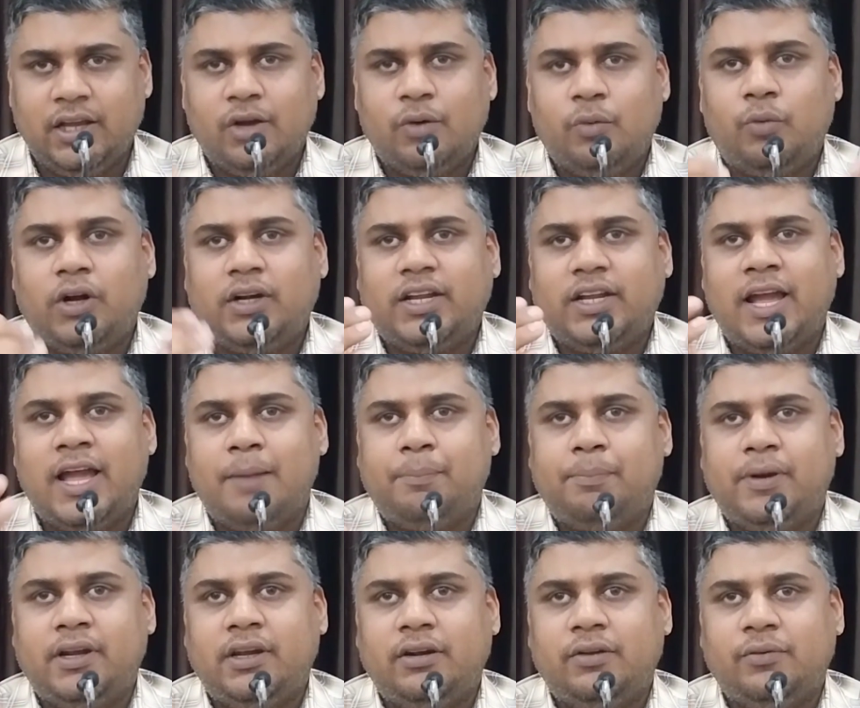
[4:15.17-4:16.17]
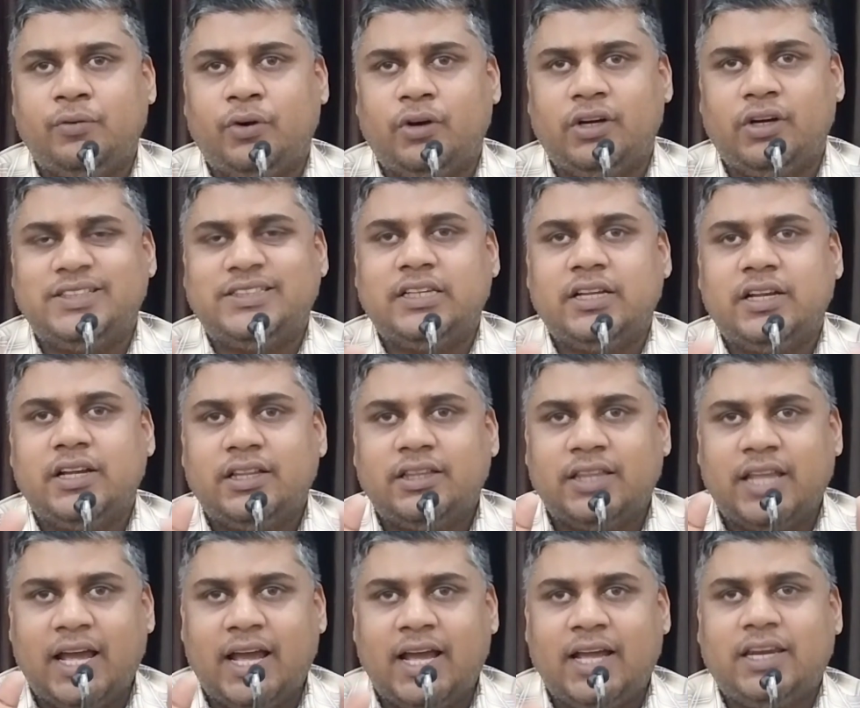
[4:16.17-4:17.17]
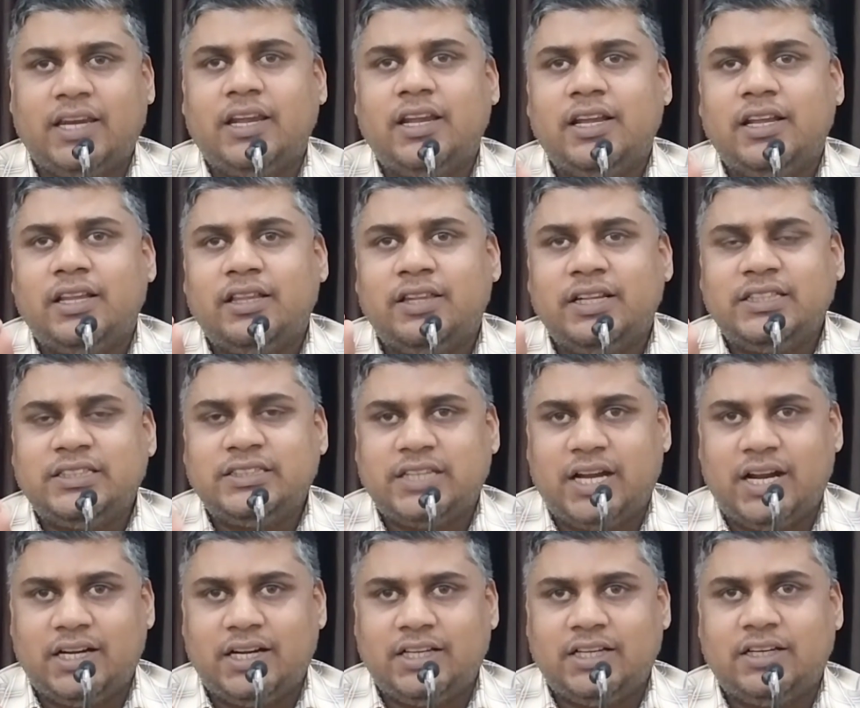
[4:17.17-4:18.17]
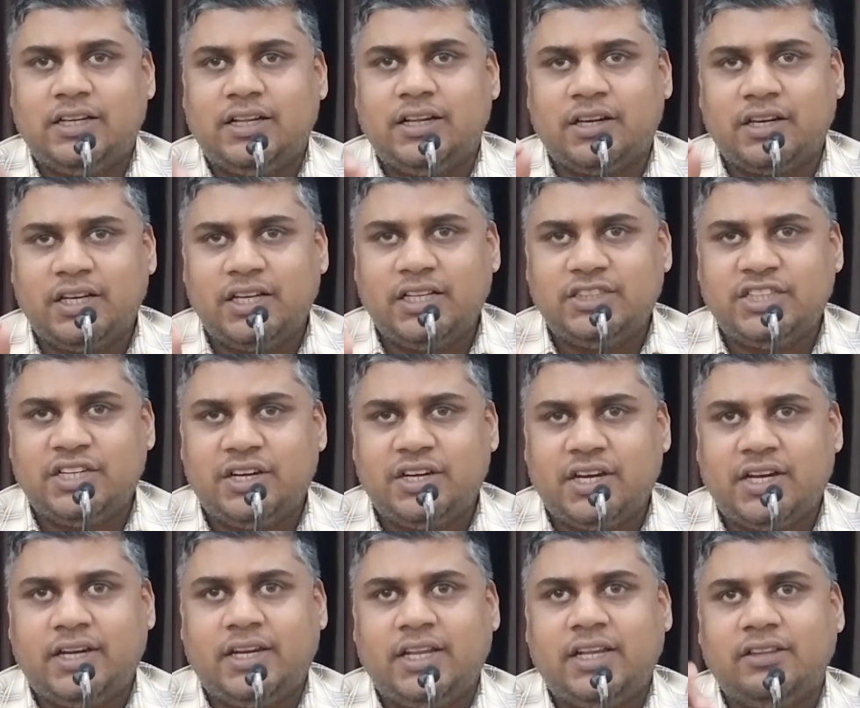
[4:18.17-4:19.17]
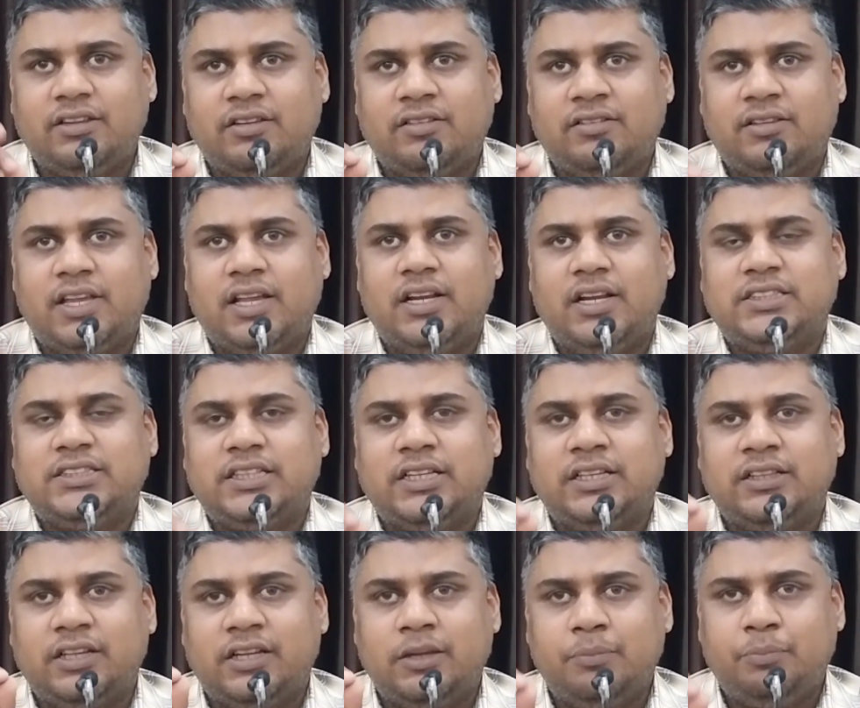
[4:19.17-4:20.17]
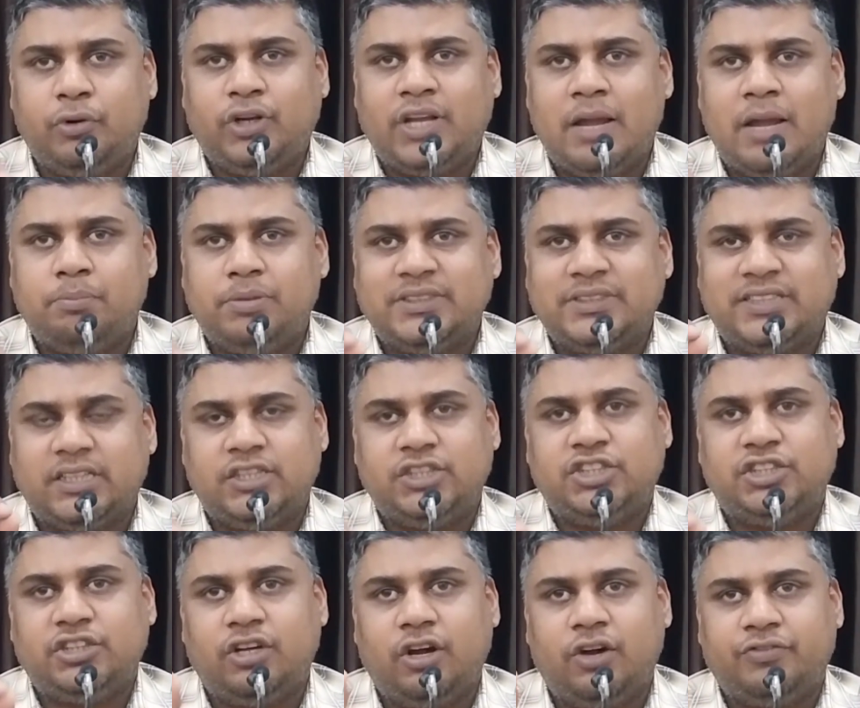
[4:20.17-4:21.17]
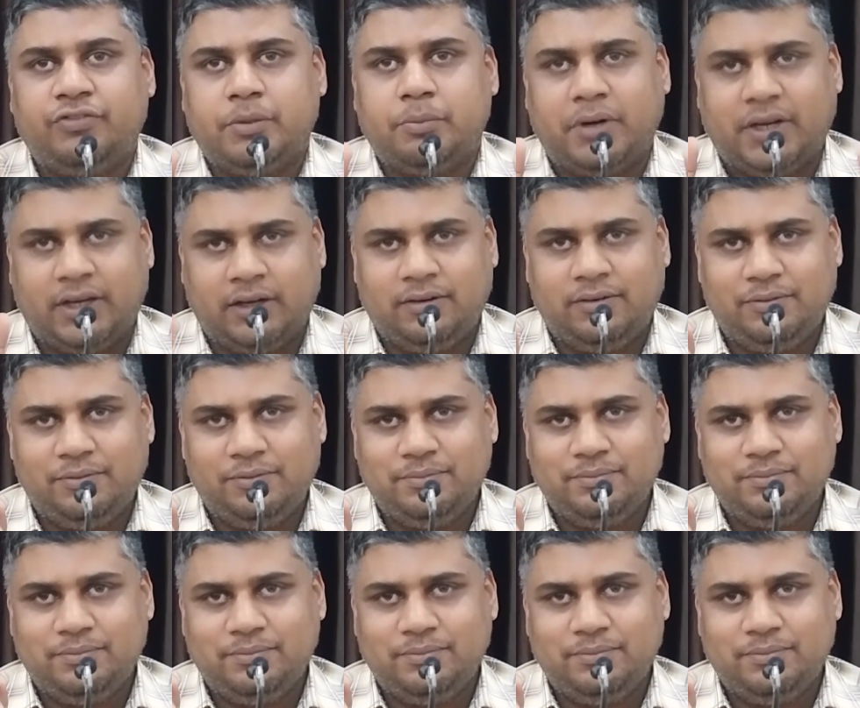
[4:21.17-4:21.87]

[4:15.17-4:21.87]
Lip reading: what happened was that they started regenerating the cells in the hippocampus region of the brain.